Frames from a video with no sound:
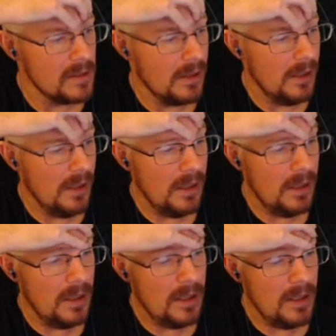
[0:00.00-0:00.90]

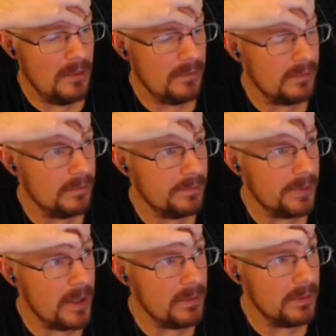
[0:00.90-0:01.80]
uh,
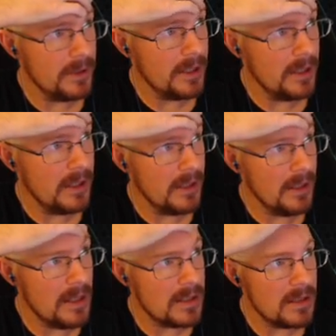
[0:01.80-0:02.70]
probably
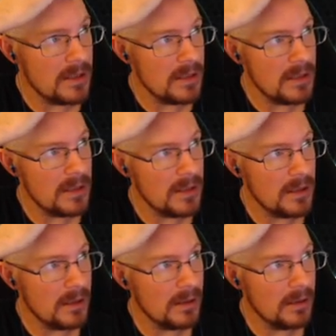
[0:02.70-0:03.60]
ACE.
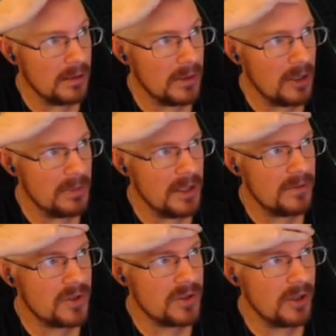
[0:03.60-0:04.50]
That would be
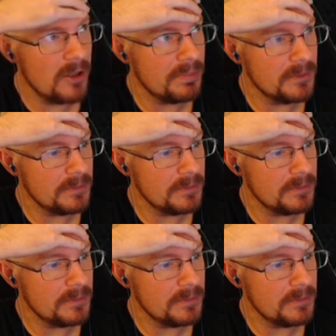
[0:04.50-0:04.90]
F sharp.